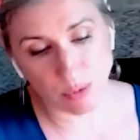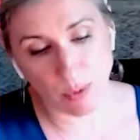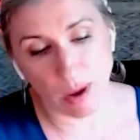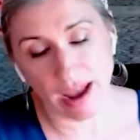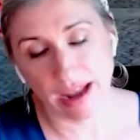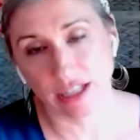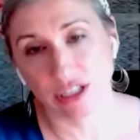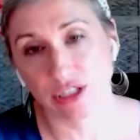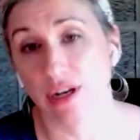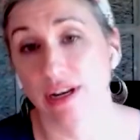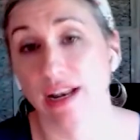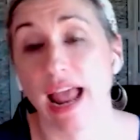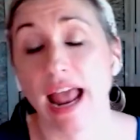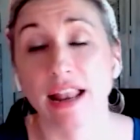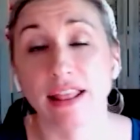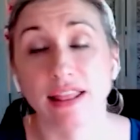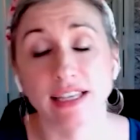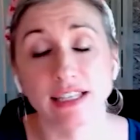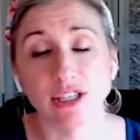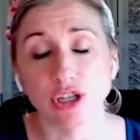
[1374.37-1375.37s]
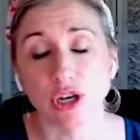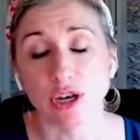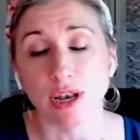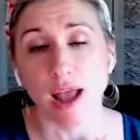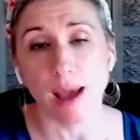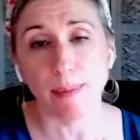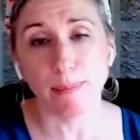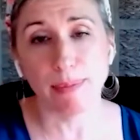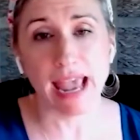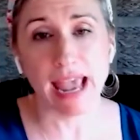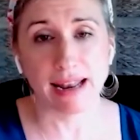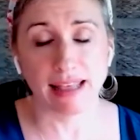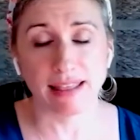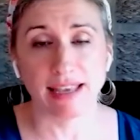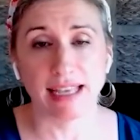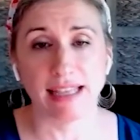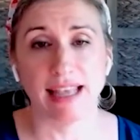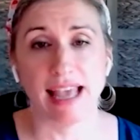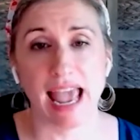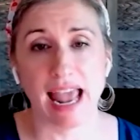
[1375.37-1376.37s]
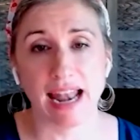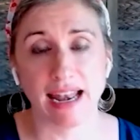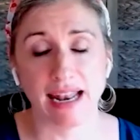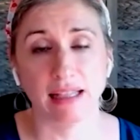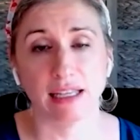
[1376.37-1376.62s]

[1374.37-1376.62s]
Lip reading: why it's good. This should not be anything that any